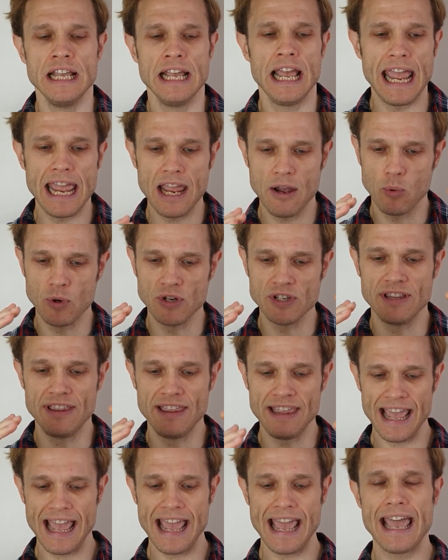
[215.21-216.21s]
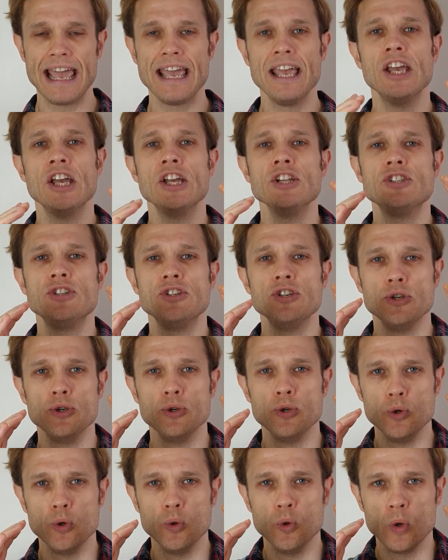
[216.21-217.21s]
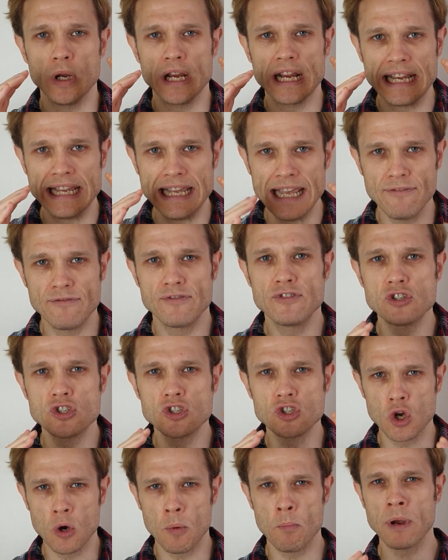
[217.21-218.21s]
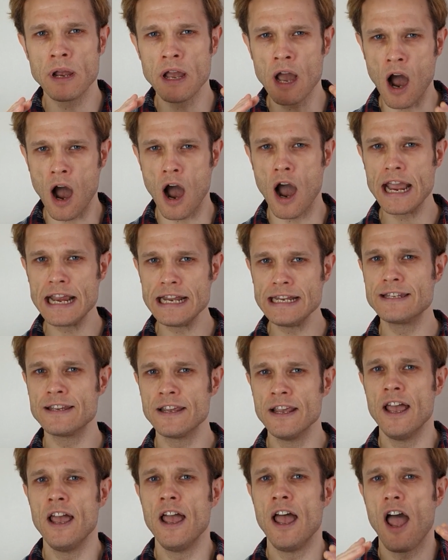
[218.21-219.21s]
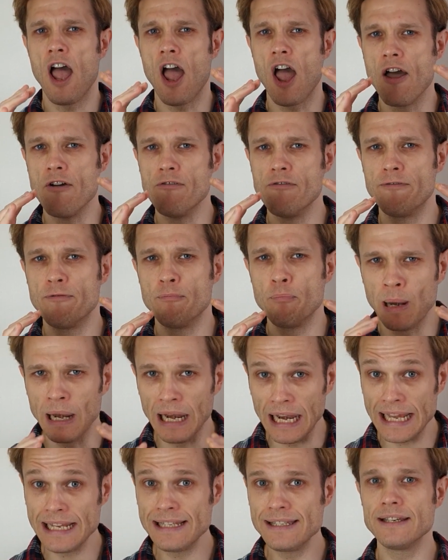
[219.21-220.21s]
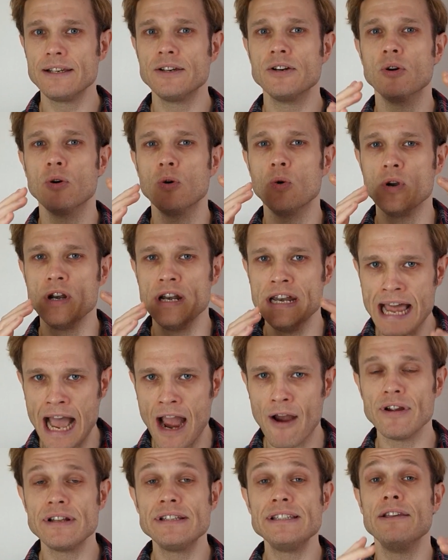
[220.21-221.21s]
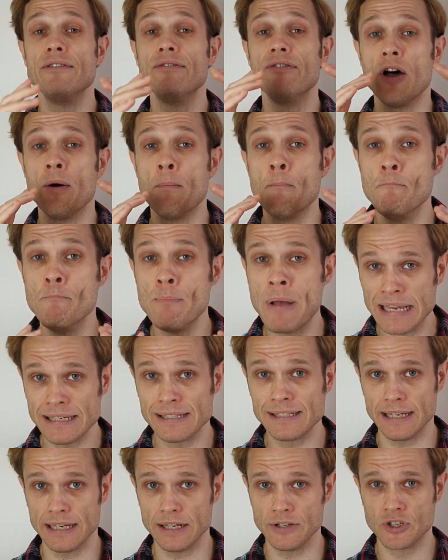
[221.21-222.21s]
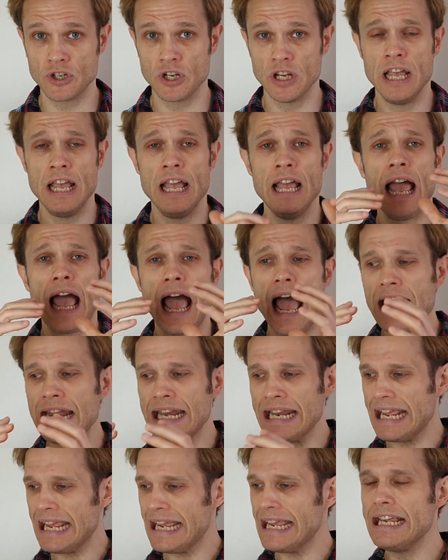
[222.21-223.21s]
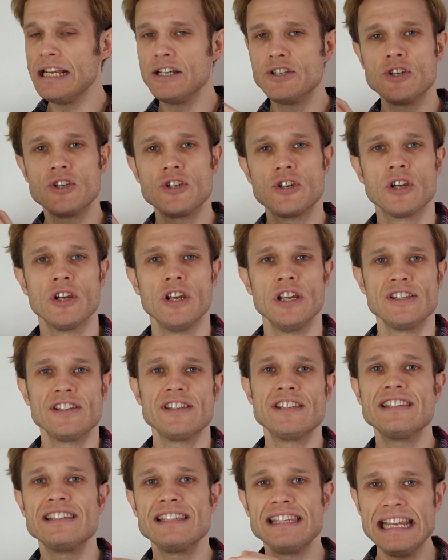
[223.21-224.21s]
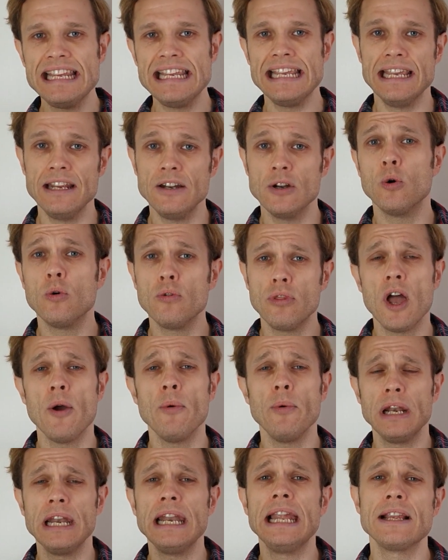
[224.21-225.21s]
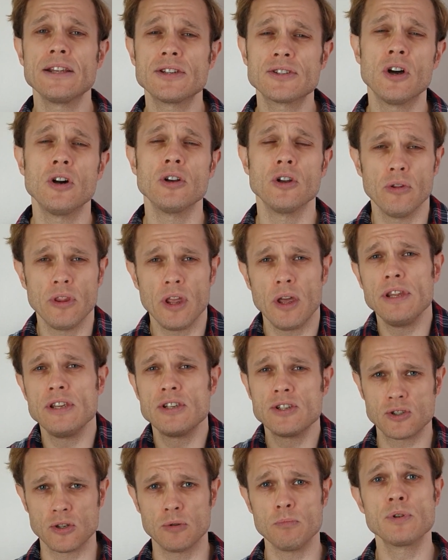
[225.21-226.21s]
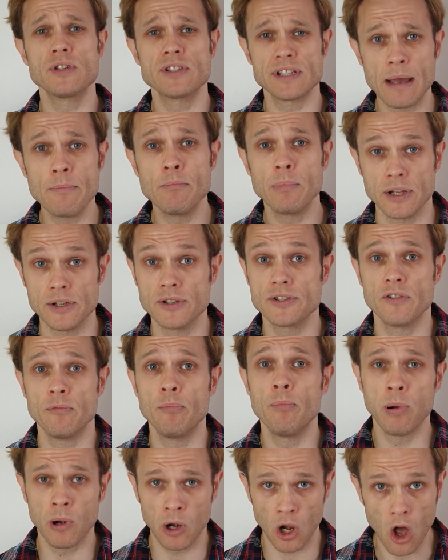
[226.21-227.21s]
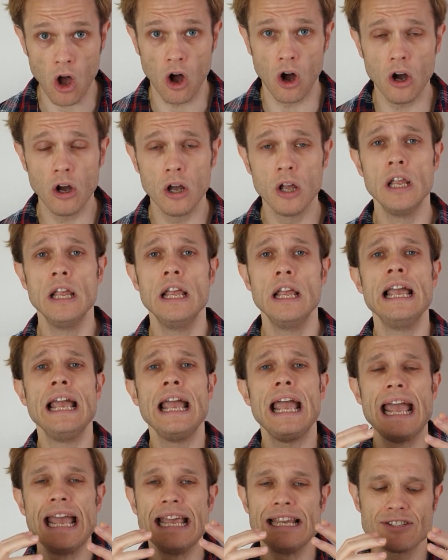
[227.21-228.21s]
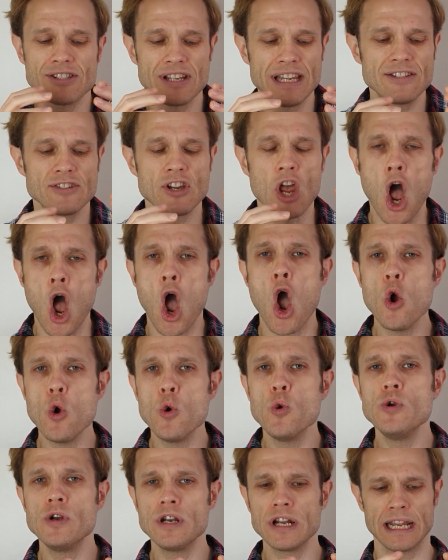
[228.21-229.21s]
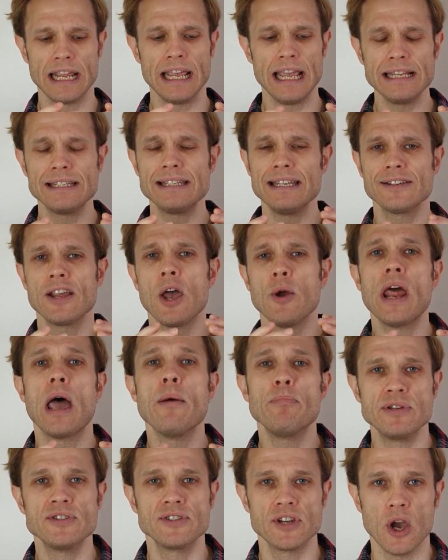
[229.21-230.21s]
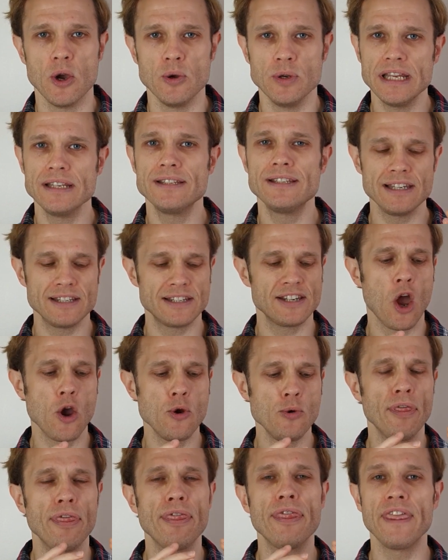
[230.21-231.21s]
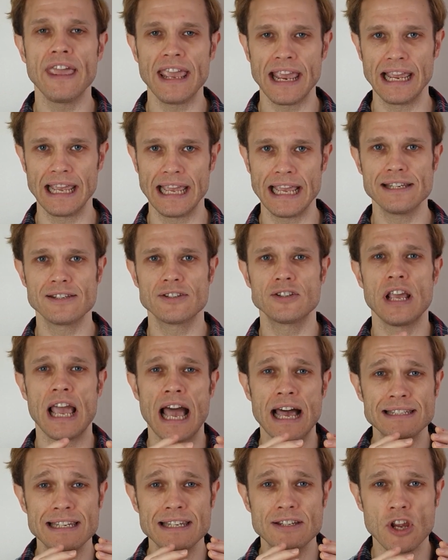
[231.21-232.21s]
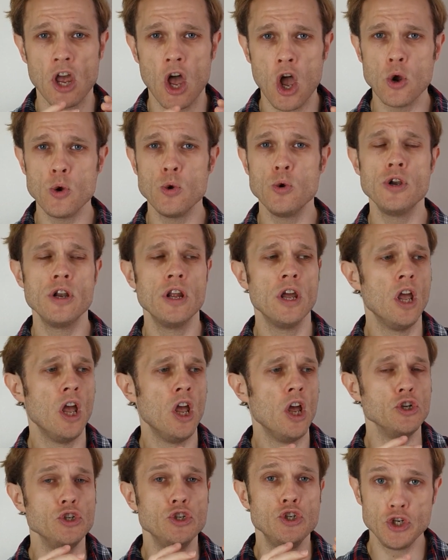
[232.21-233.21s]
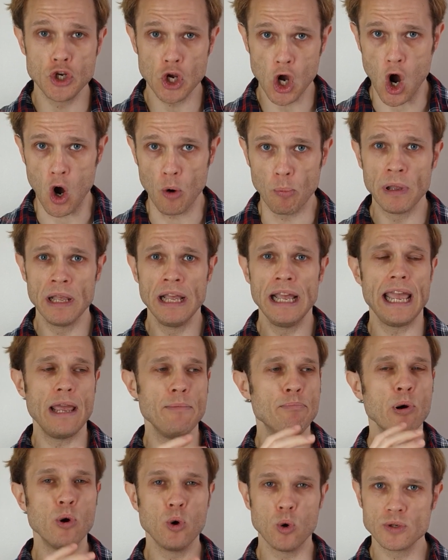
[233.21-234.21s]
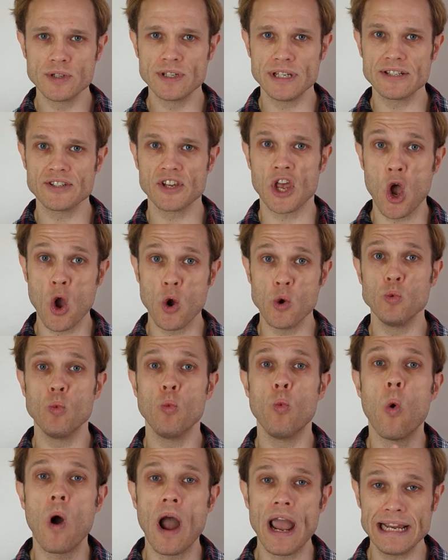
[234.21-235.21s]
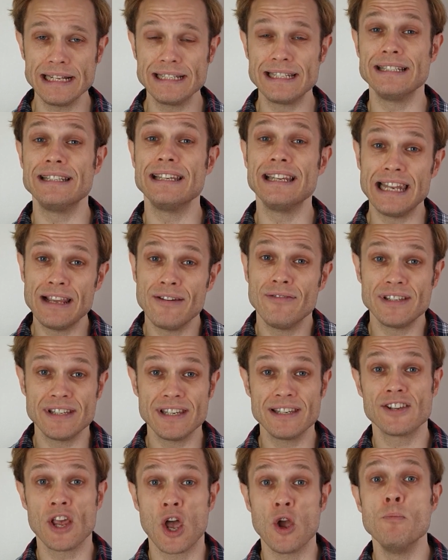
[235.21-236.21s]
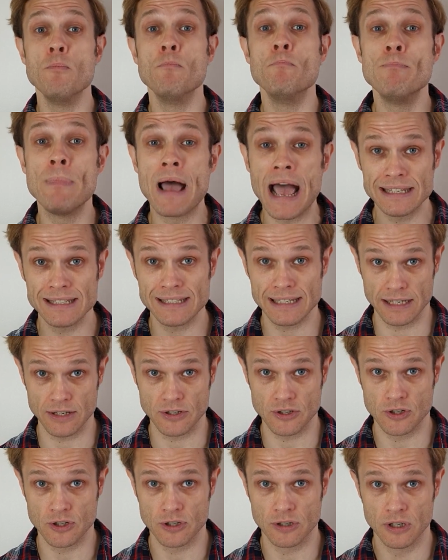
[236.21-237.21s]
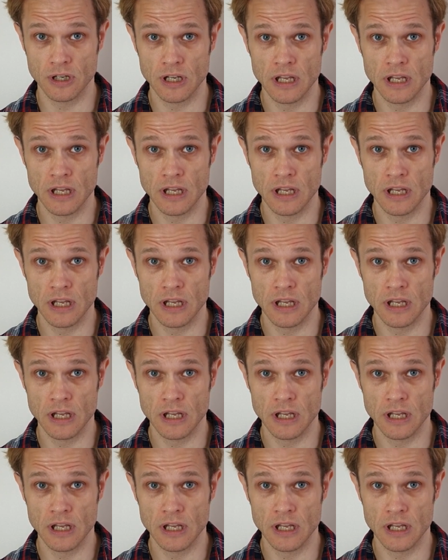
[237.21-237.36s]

It was there to give some kind of political narrative, a message. And each scene, although it links on, although there's some semblance of plot, it's its own episode, it's its own thing, it has its own job, it pulls its own weight, it delivers its own message.